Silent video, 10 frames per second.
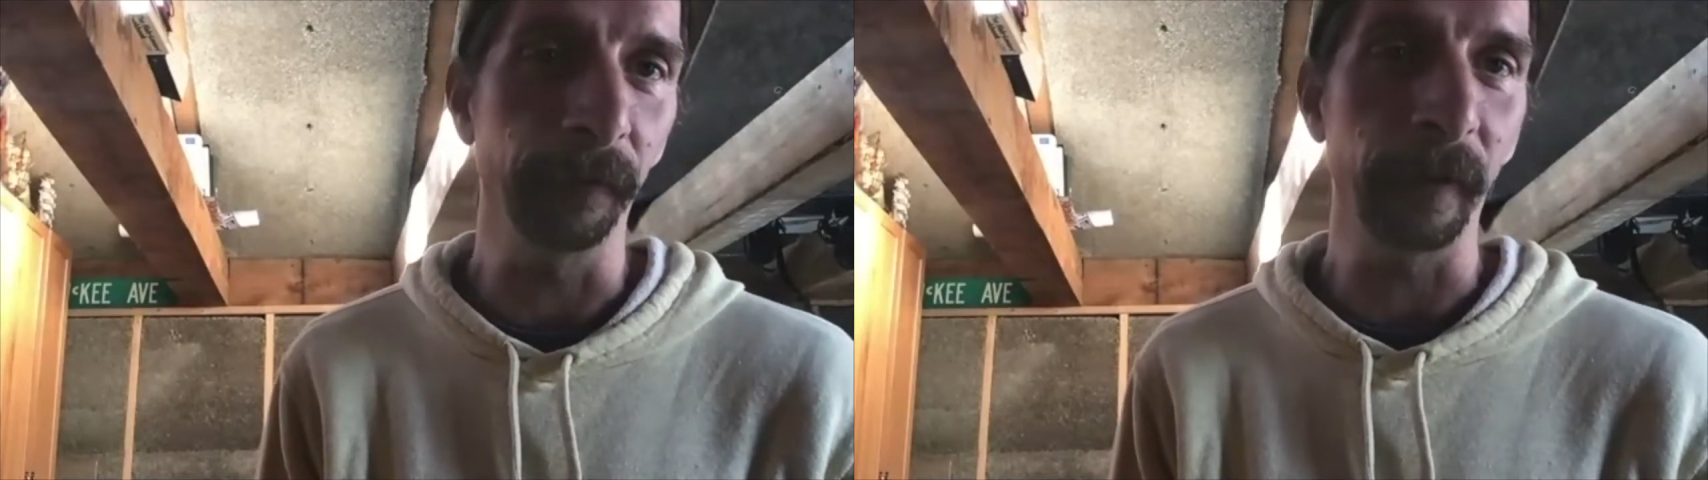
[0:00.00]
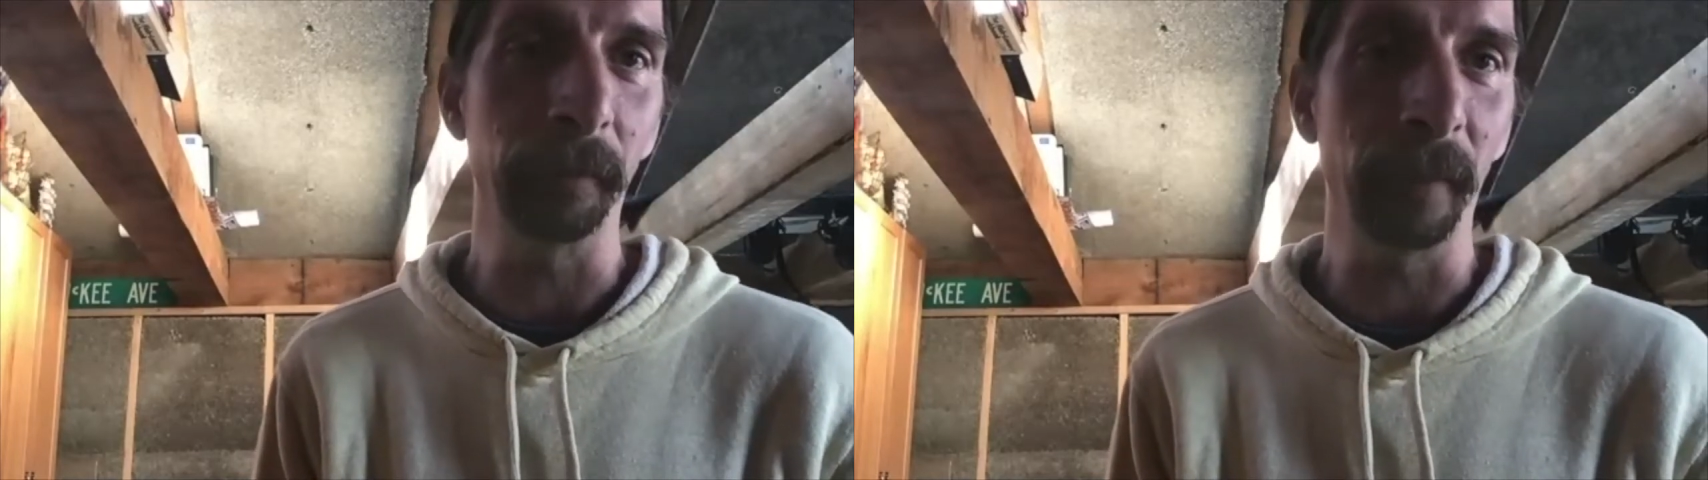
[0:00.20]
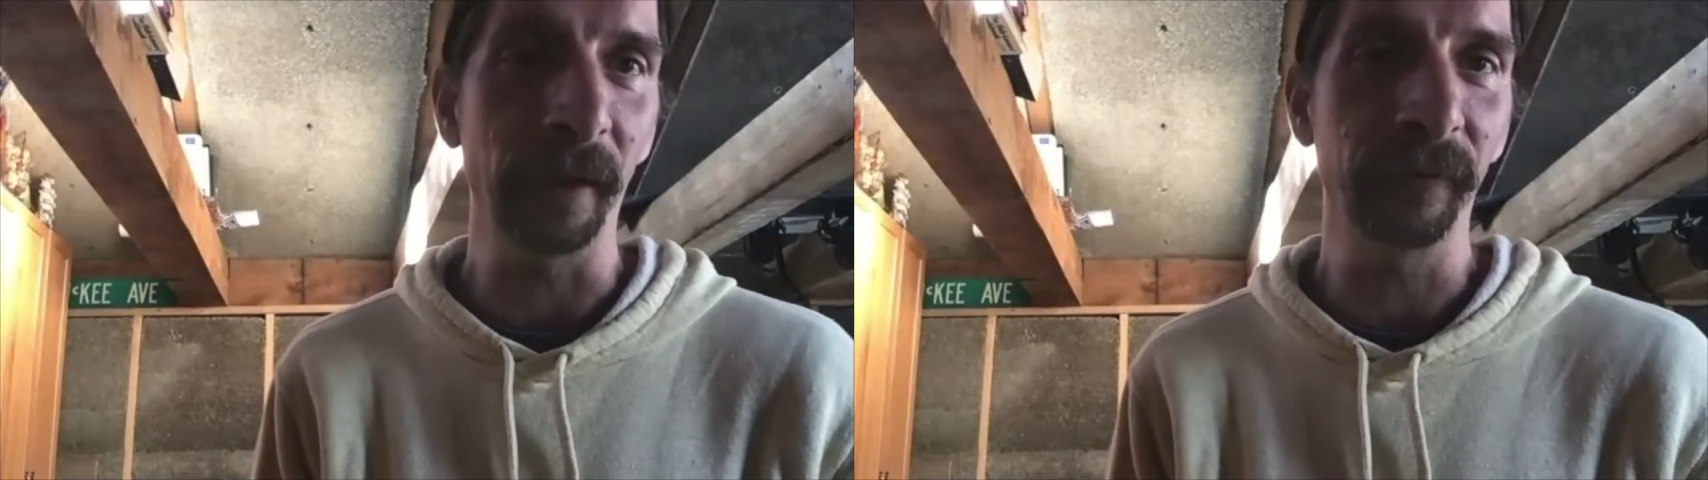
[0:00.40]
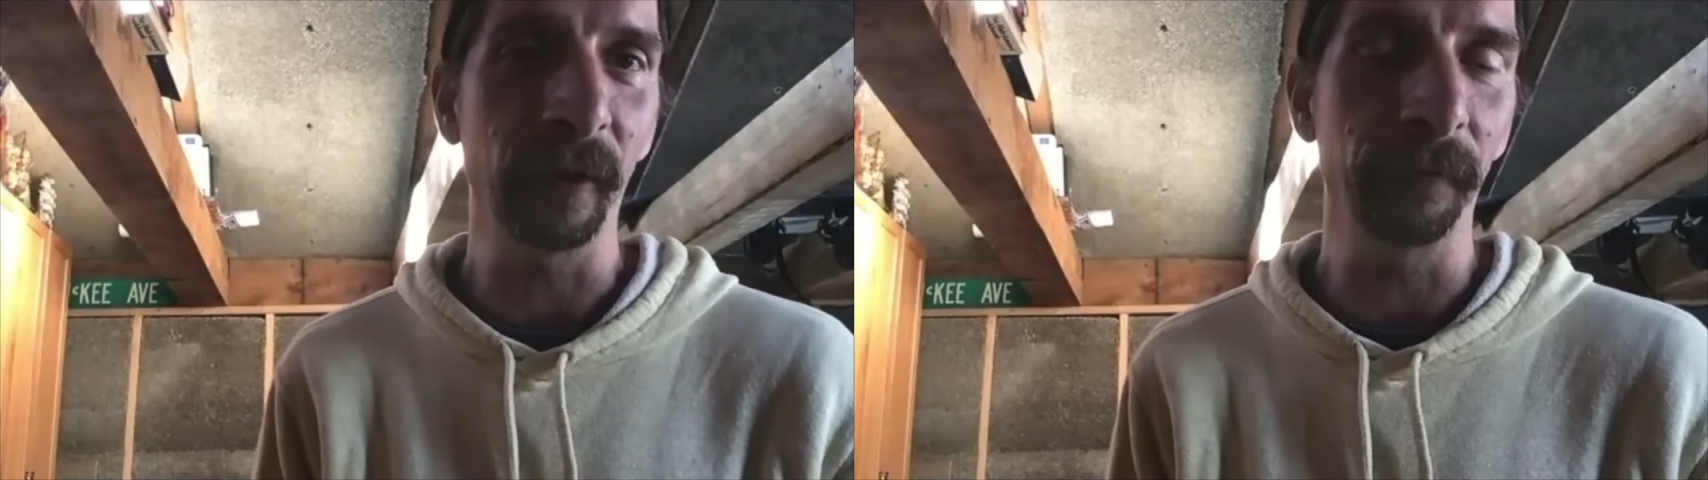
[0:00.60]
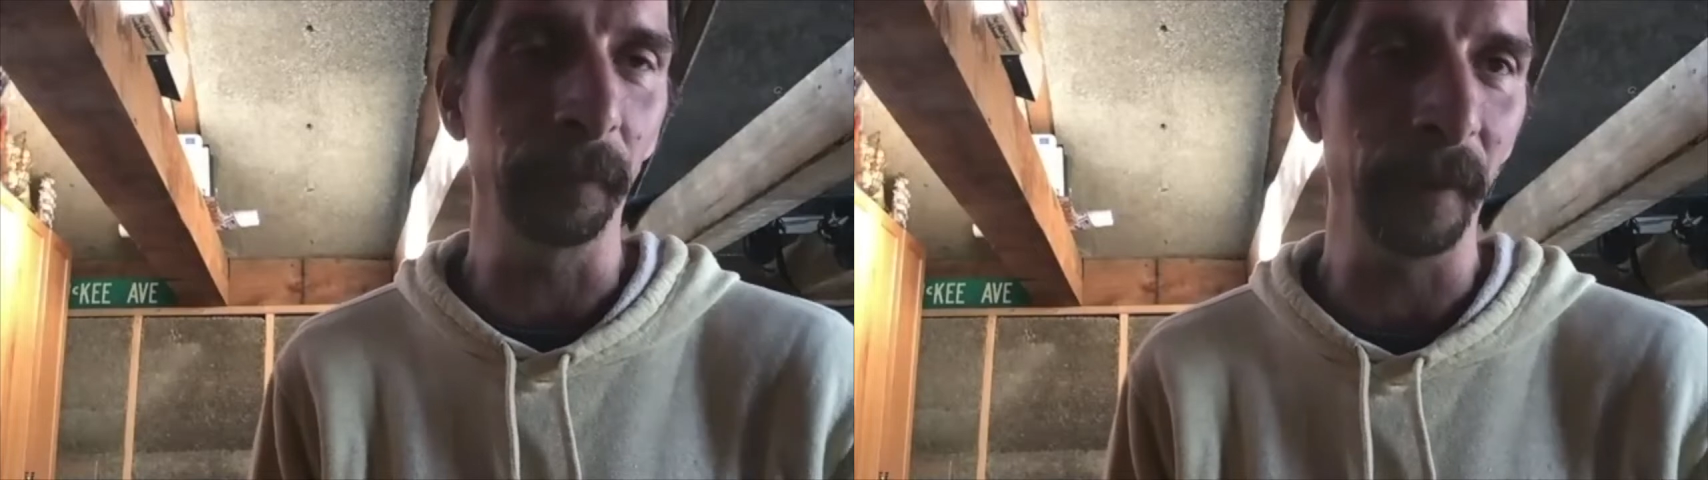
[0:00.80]
like
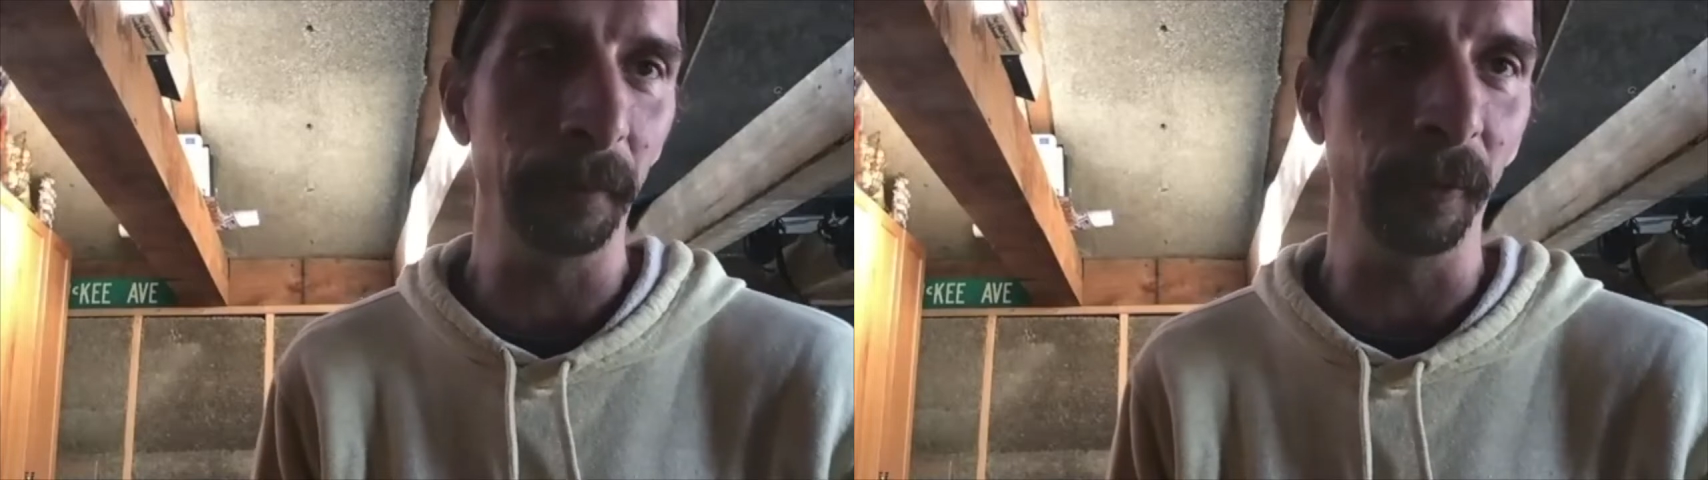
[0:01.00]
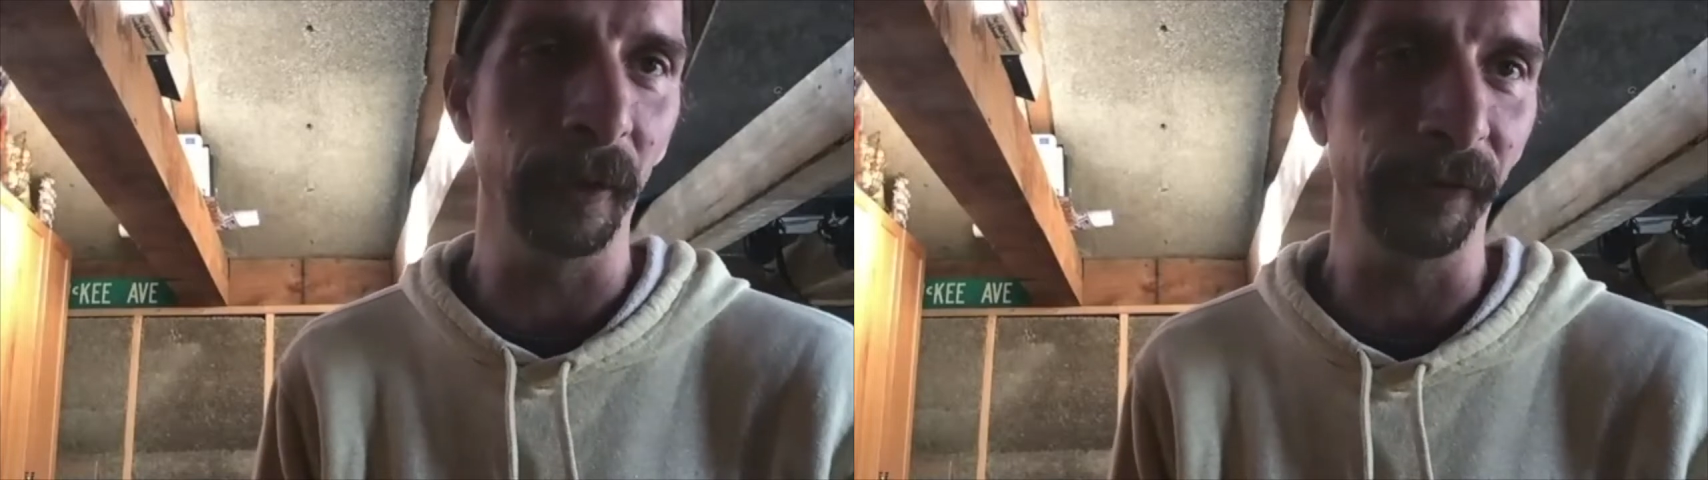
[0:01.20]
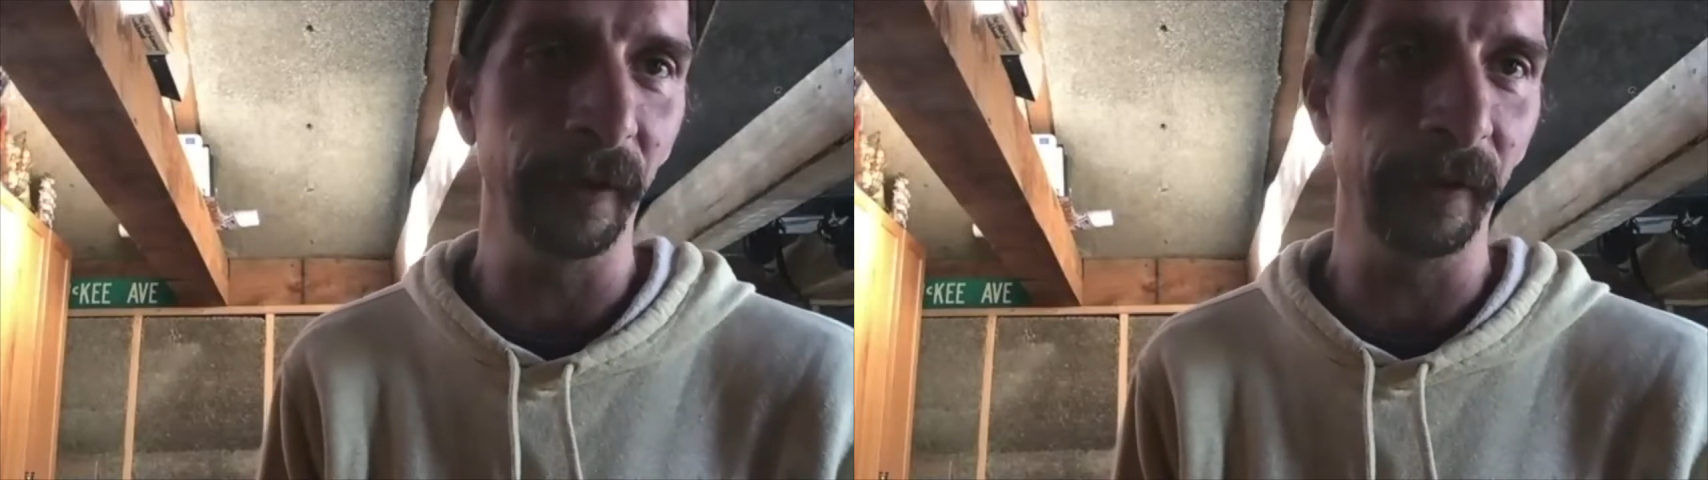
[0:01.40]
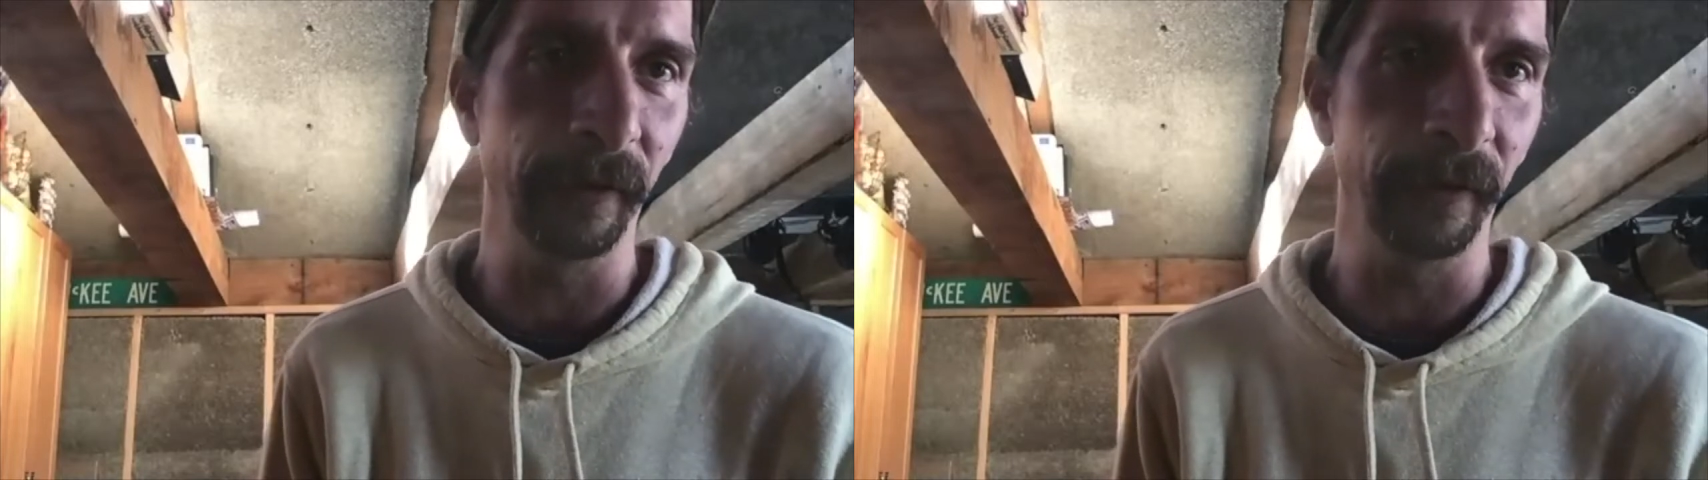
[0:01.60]
myself, the people listening to